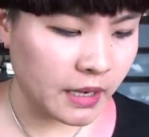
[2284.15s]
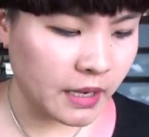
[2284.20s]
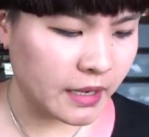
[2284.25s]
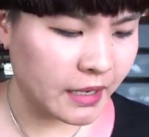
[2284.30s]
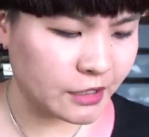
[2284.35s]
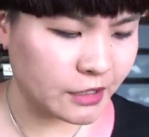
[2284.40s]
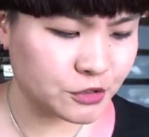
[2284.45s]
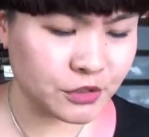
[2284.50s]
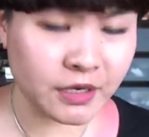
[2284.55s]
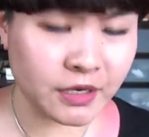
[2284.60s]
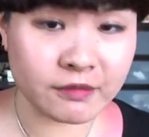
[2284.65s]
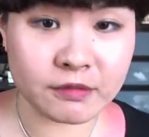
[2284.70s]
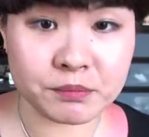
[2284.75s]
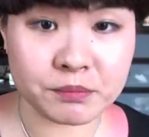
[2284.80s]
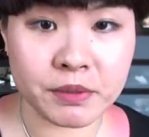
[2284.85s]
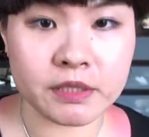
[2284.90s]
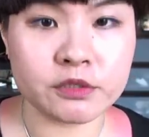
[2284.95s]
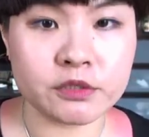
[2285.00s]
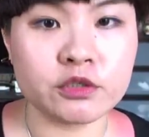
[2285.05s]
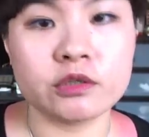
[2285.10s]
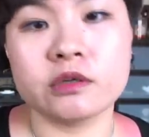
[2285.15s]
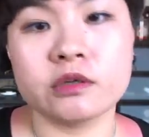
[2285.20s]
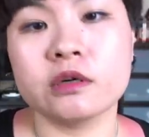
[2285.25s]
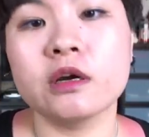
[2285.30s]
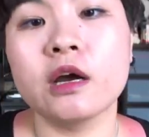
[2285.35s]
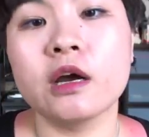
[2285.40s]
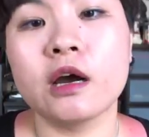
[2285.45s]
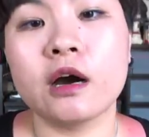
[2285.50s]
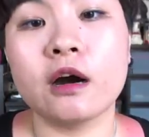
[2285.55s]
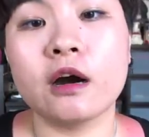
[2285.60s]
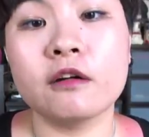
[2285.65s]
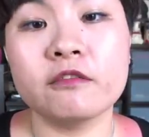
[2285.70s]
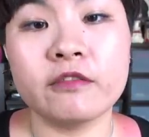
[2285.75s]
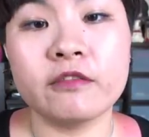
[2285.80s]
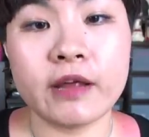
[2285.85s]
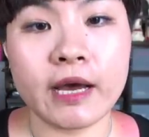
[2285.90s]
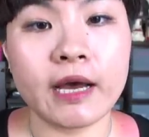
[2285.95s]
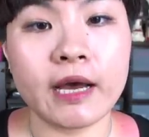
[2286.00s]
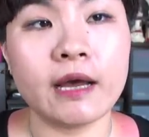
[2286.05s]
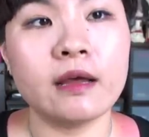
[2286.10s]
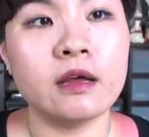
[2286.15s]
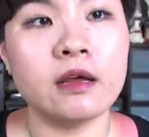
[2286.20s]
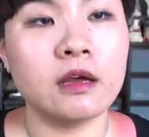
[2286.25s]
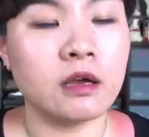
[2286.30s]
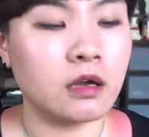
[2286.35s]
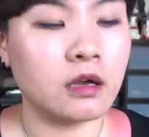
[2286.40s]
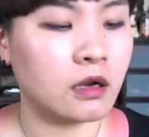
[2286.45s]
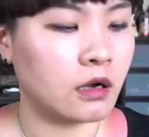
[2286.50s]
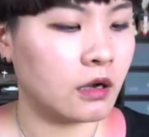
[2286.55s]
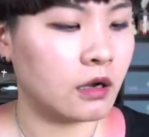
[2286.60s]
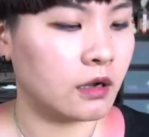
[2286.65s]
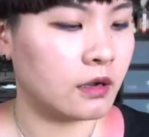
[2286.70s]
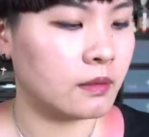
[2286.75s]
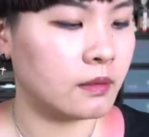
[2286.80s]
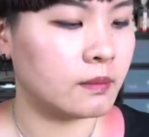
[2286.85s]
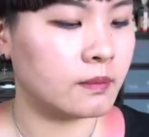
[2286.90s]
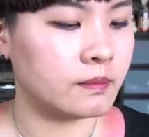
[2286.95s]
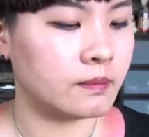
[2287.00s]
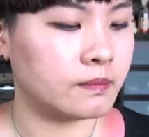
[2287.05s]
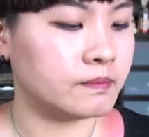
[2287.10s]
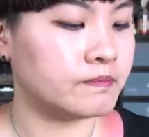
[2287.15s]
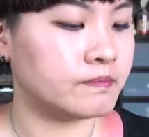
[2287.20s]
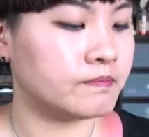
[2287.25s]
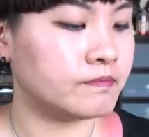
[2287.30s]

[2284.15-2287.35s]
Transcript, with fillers: I actually have a picture of that, um,